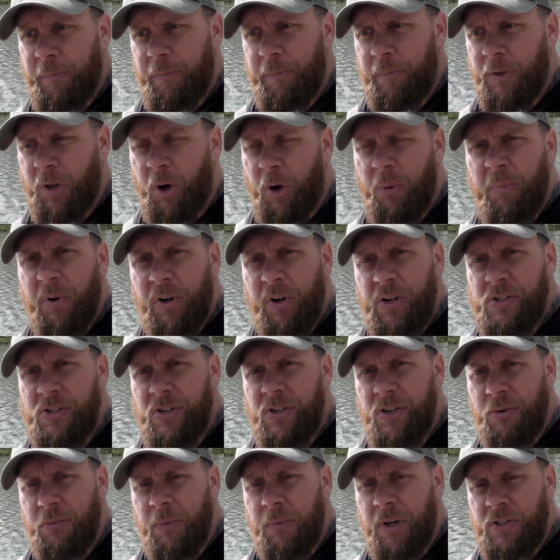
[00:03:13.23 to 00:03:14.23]
not putting
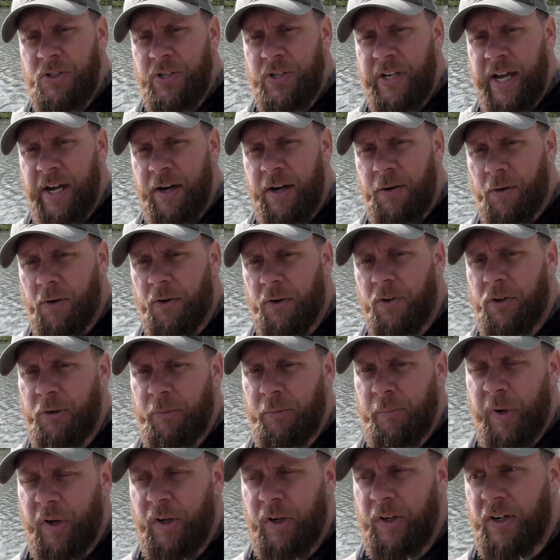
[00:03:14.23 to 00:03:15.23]
too much out or
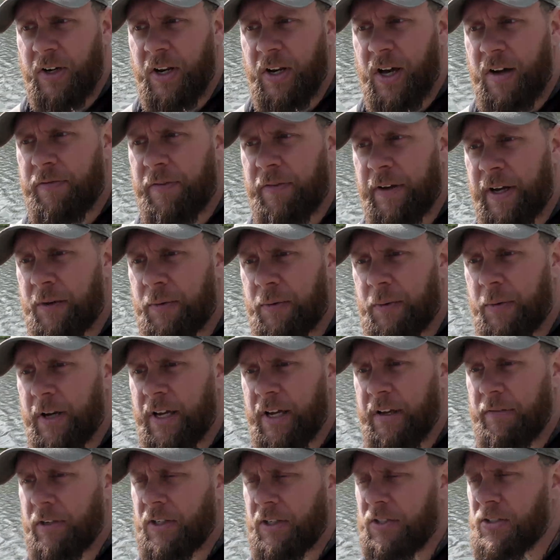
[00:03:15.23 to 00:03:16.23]
not putting enough out,
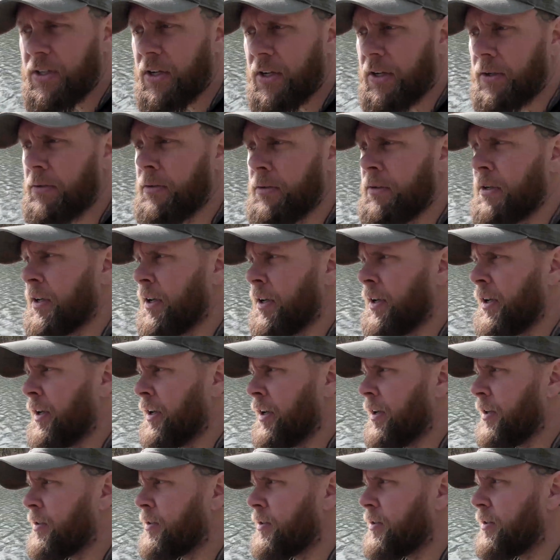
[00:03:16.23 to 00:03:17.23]
whatever. So
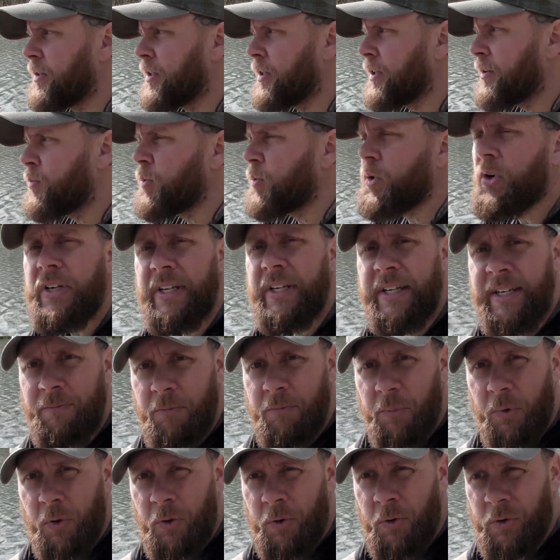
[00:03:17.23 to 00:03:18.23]
they would eat
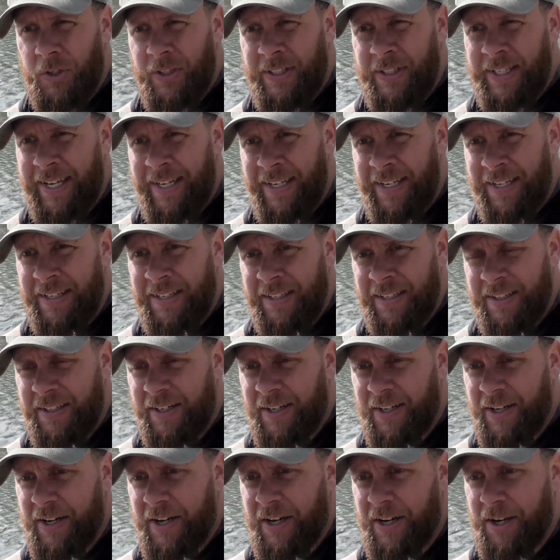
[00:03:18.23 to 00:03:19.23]
more than that,
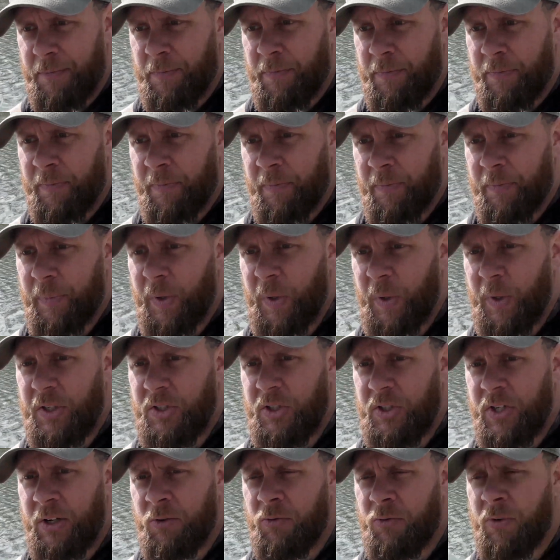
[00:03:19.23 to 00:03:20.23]

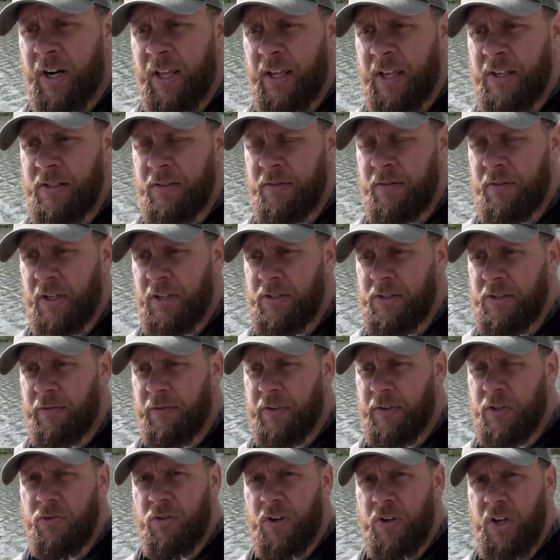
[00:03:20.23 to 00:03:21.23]
but generally as a
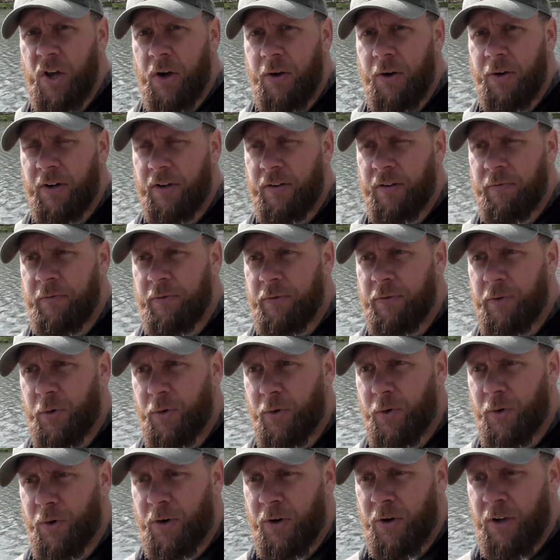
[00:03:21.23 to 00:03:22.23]
fishery owner,
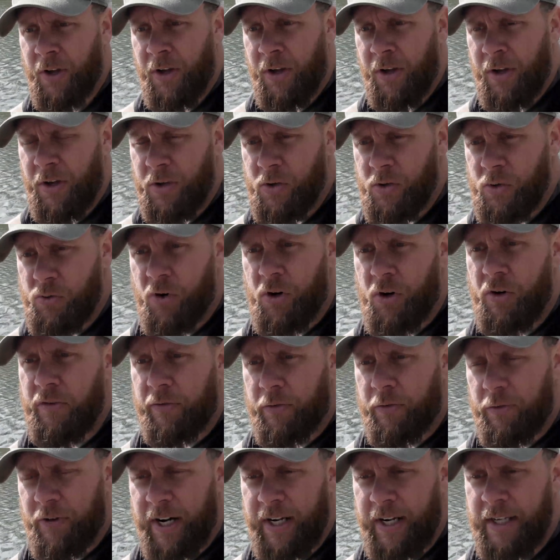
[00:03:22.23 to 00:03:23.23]
for
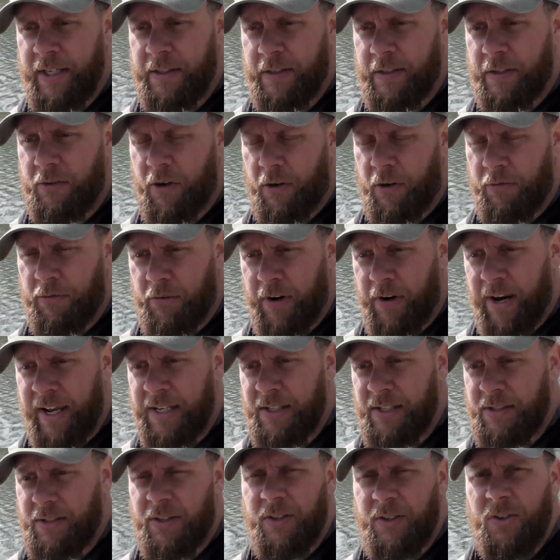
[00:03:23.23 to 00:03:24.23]
growth
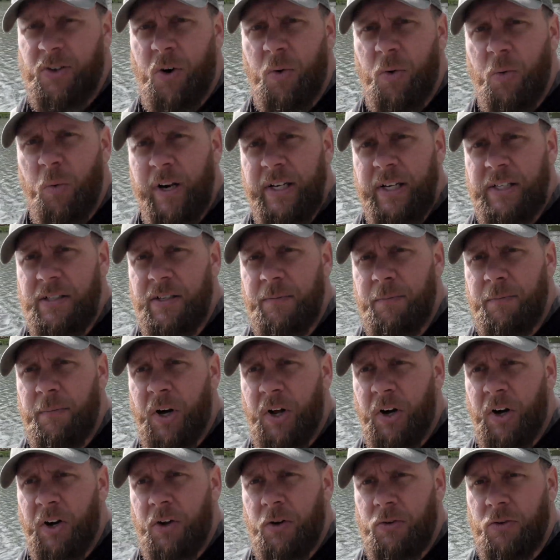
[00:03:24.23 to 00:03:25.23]
rates and not wasting
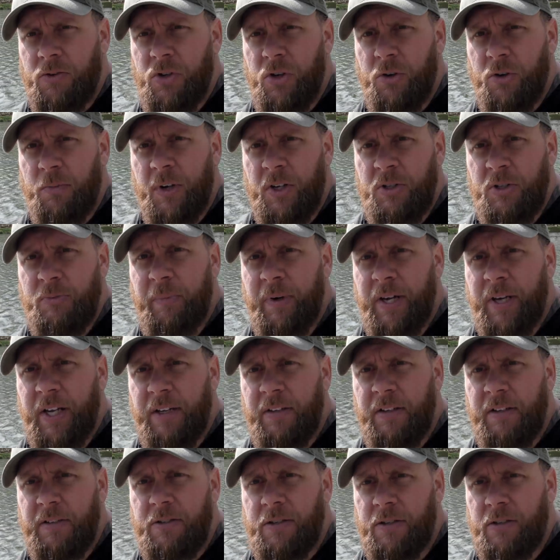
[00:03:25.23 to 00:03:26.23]
money on too much
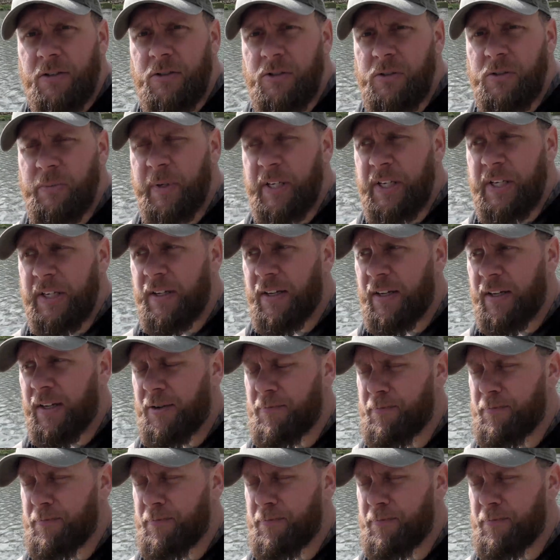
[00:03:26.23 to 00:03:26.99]
bait, so to speak,